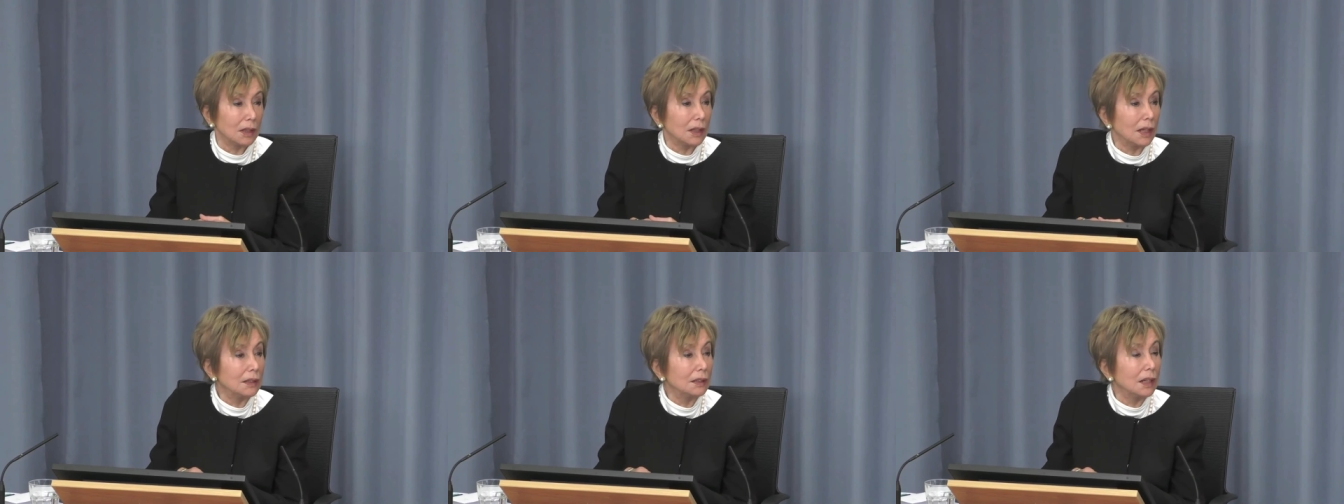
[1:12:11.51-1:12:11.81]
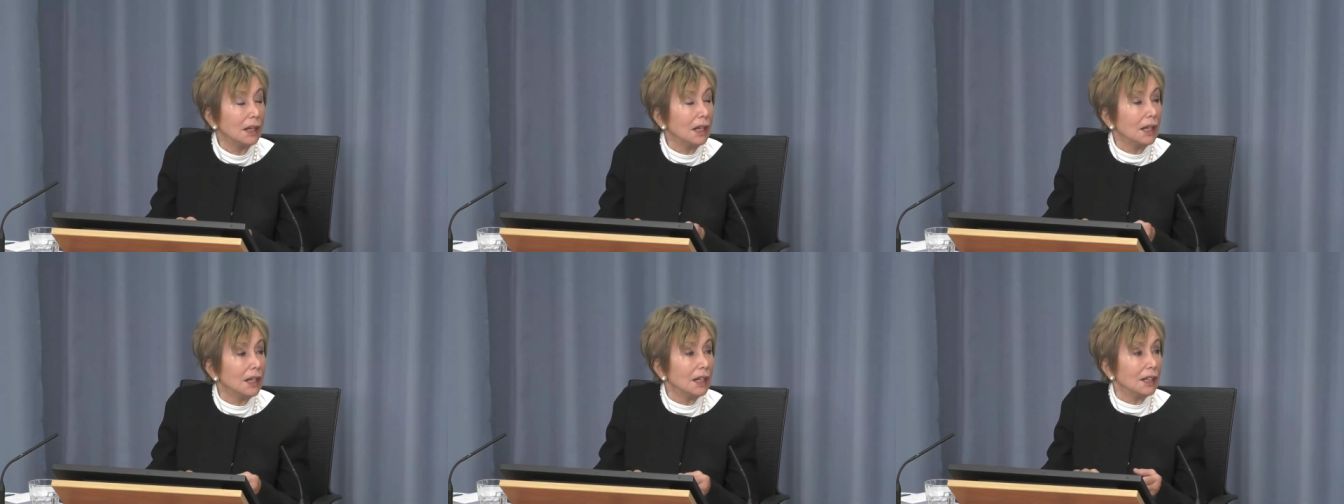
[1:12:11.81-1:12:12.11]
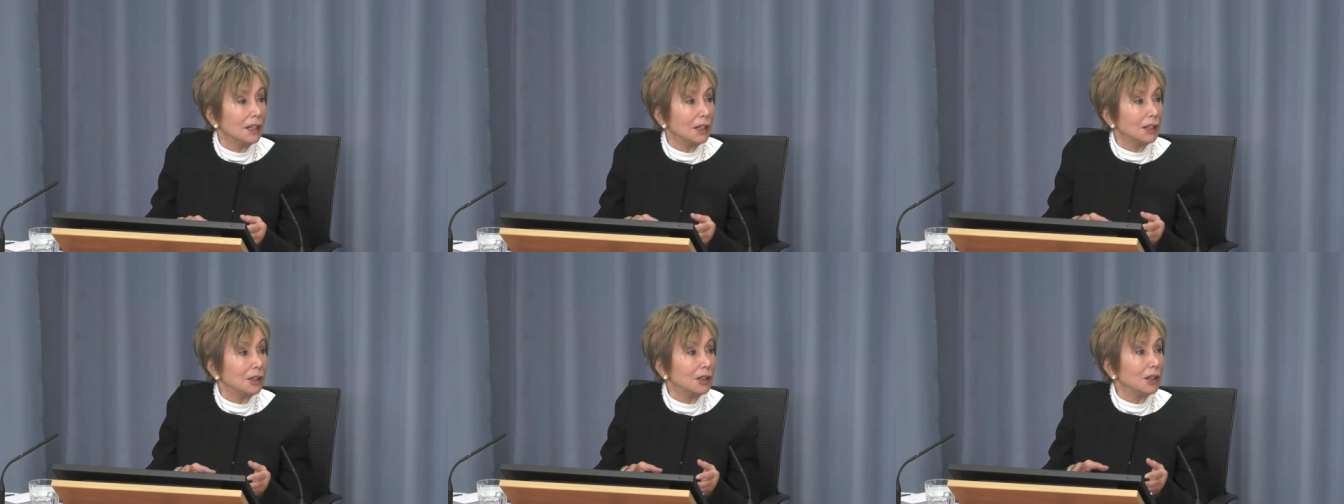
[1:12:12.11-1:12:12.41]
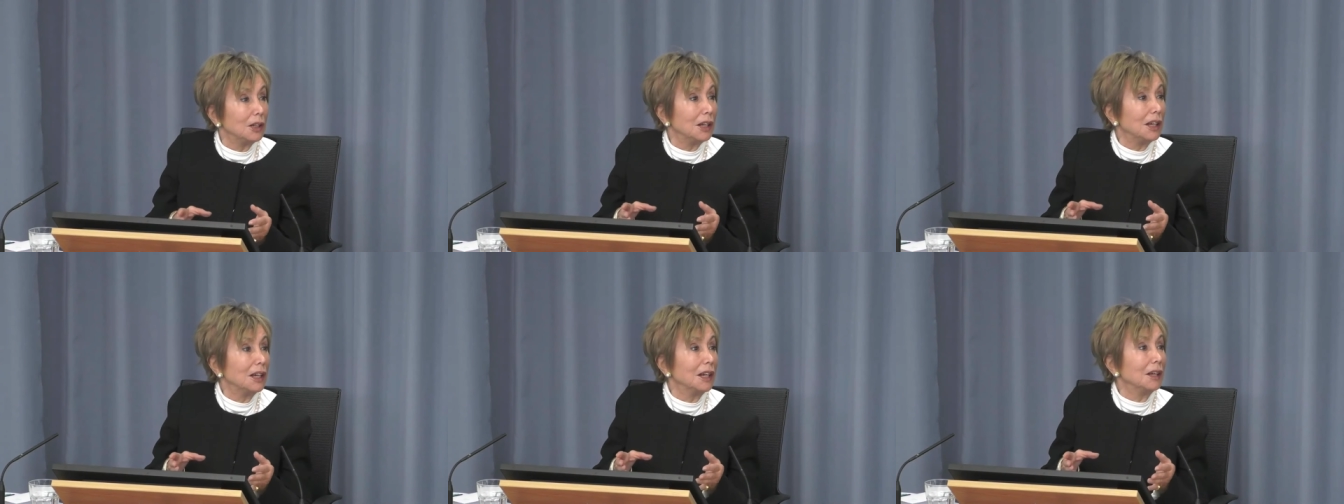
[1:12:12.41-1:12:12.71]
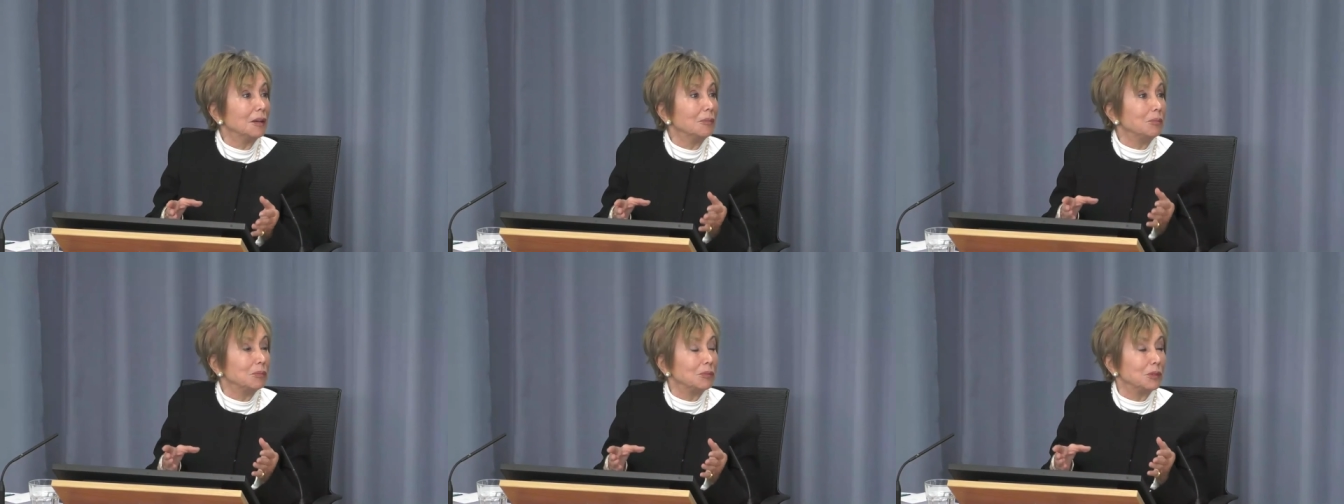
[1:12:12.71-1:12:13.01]
head
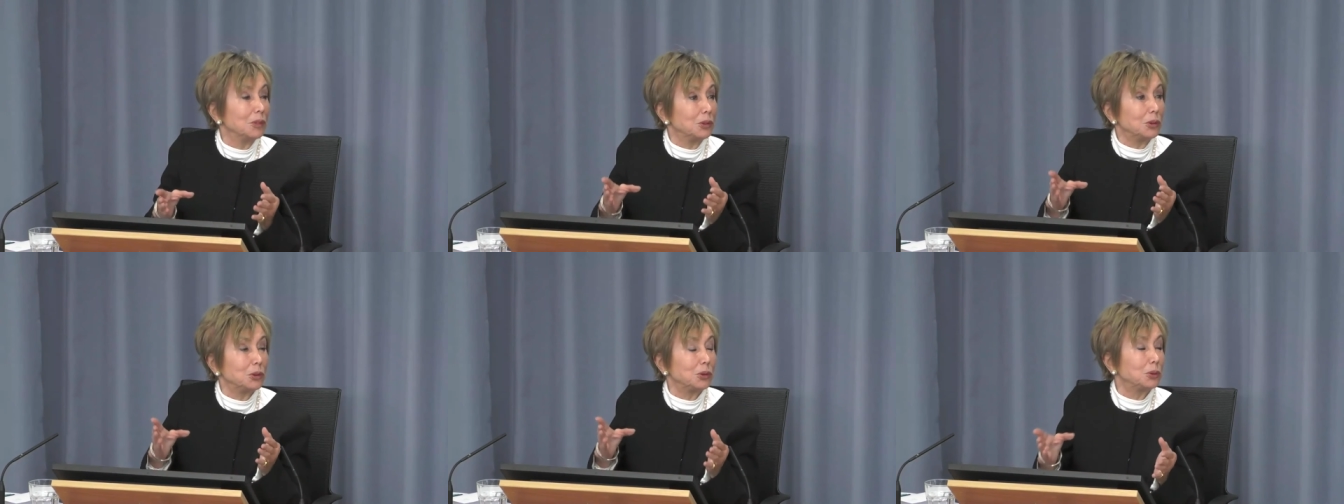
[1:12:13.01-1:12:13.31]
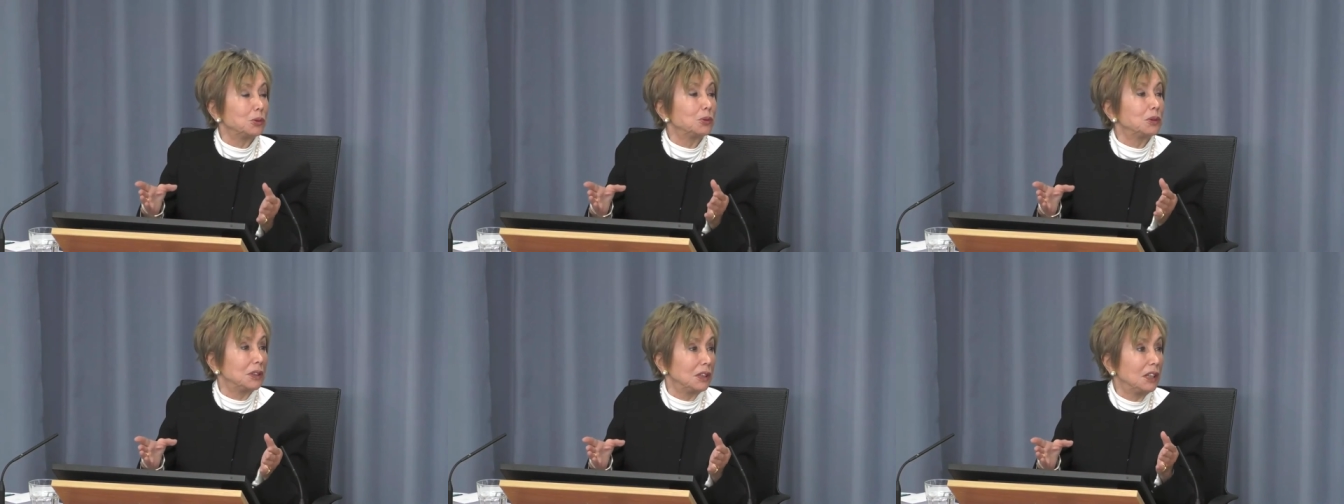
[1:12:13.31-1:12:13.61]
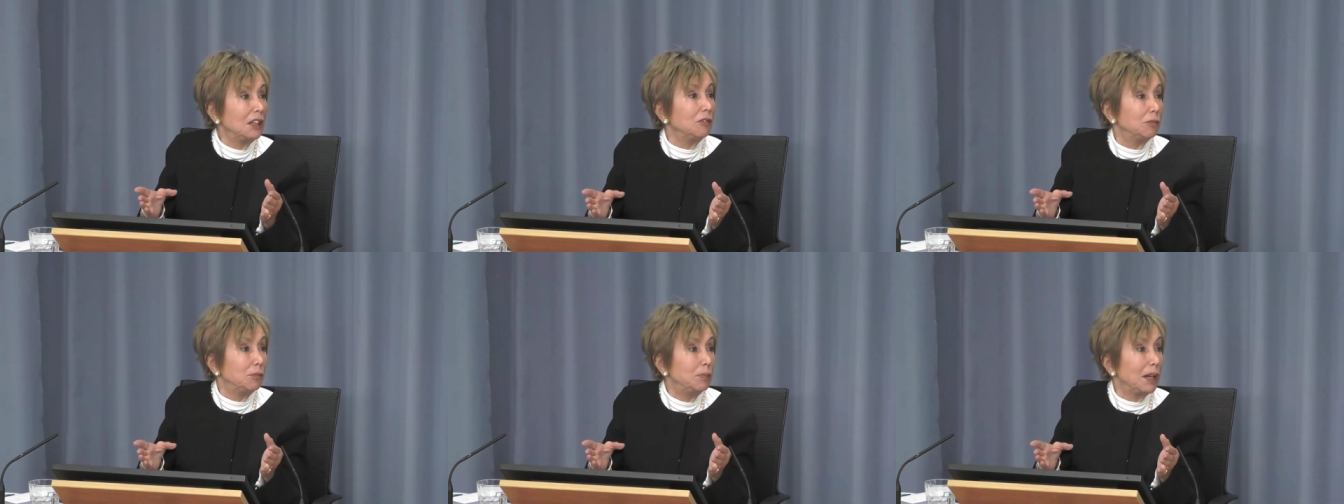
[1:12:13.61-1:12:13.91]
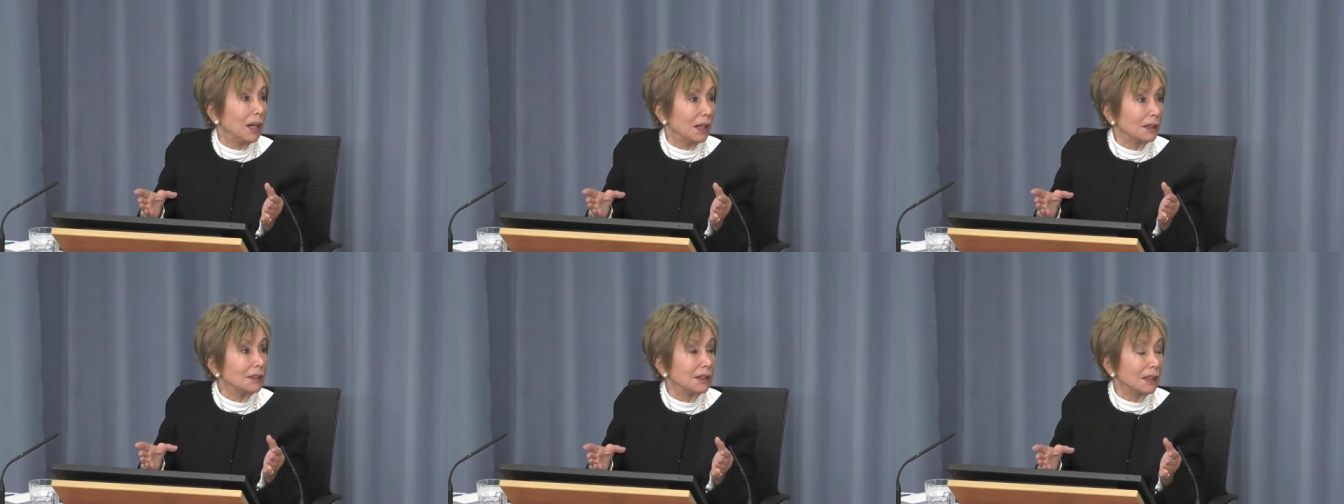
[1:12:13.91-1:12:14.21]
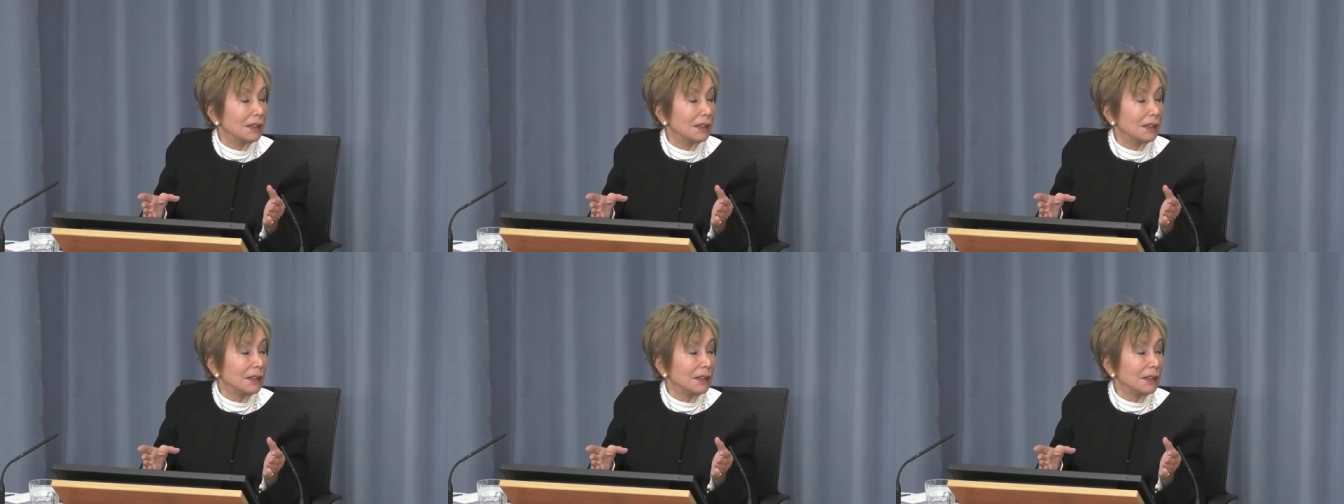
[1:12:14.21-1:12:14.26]
uh, to give blood.